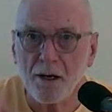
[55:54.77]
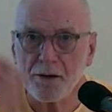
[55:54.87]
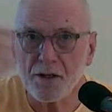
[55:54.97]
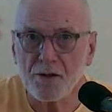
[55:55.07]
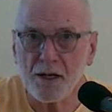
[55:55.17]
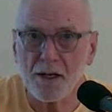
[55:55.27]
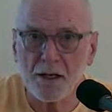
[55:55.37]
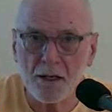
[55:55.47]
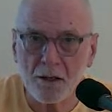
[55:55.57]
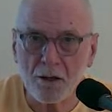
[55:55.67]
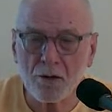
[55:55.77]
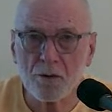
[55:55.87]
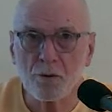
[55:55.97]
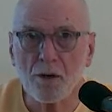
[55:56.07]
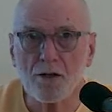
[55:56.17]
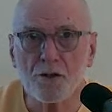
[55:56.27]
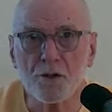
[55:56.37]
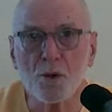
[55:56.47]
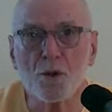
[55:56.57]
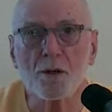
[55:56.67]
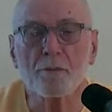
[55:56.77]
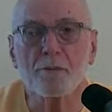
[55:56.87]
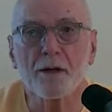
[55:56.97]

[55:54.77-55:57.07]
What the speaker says: dictating the Raja Yoga